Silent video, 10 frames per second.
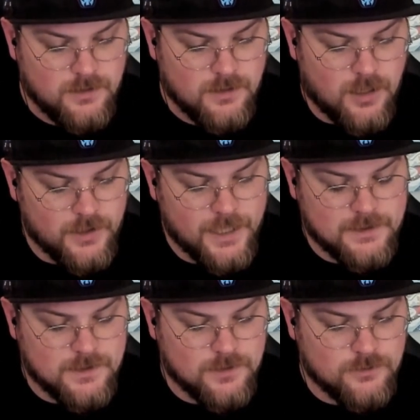All they had
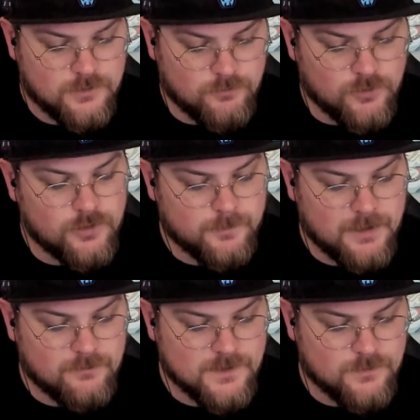to do to ruin me
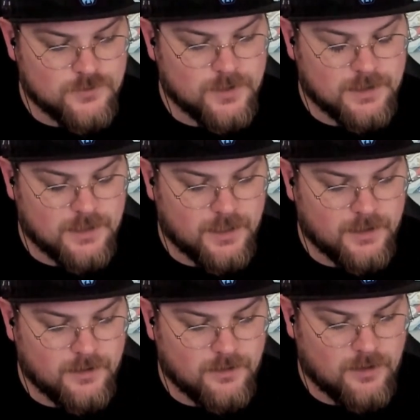was retreat
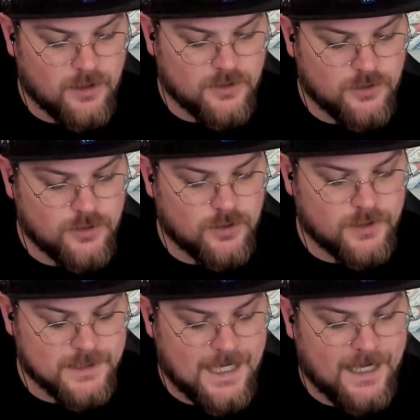the Articuno and
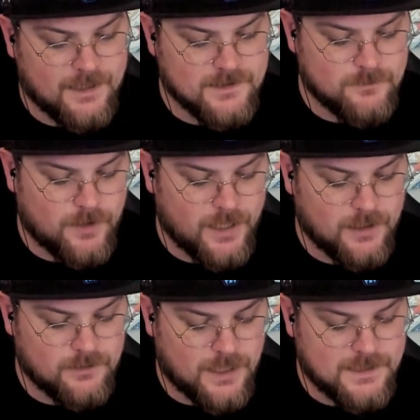attack into
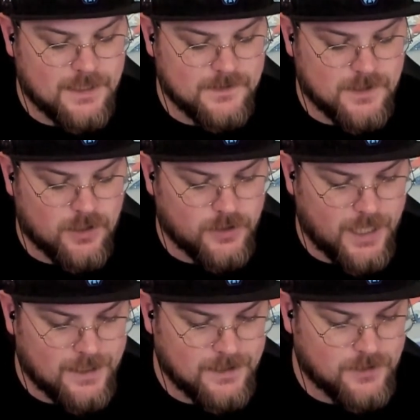my Ninetales that already
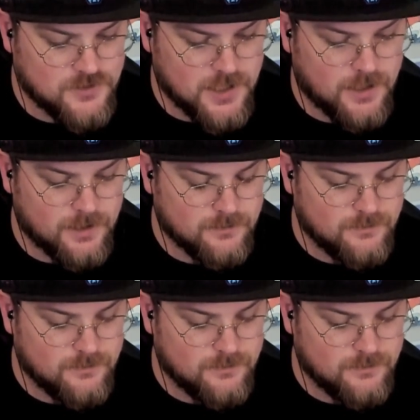had an energy on it.